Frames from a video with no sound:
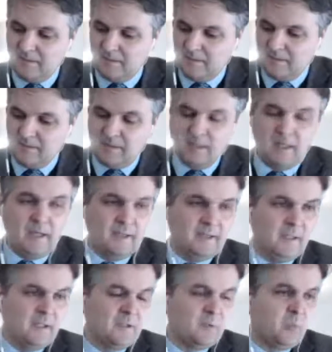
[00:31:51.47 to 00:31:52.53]
I did it
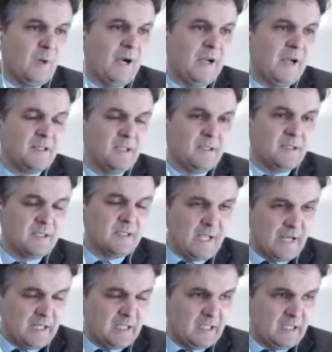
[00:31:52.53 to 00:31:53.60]
twice. At
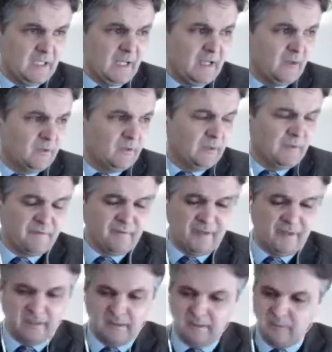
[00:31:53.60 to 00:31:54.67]
second, I only
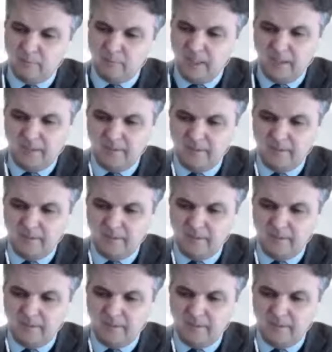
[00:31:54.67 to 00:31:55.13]
failed one.